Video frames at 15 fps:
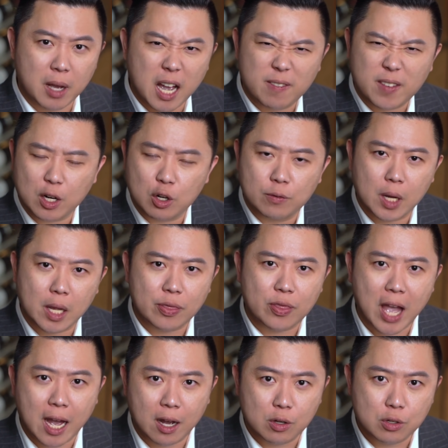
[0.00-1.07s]
I've got over
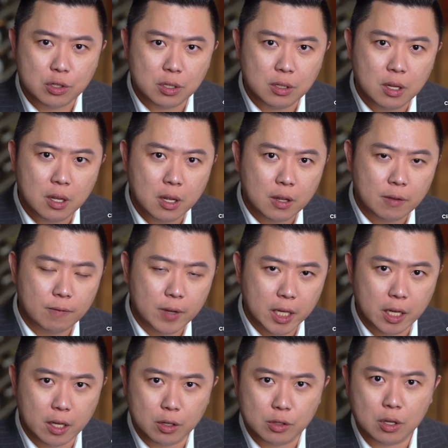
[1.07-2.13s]
1,000
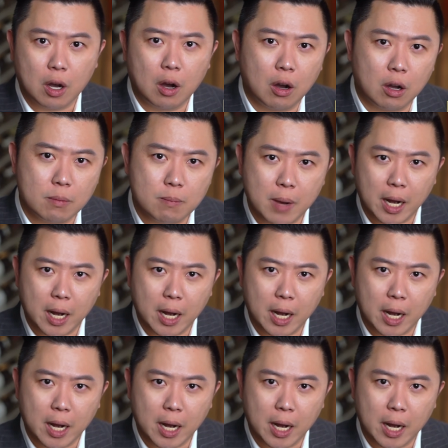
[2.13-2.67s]
videos on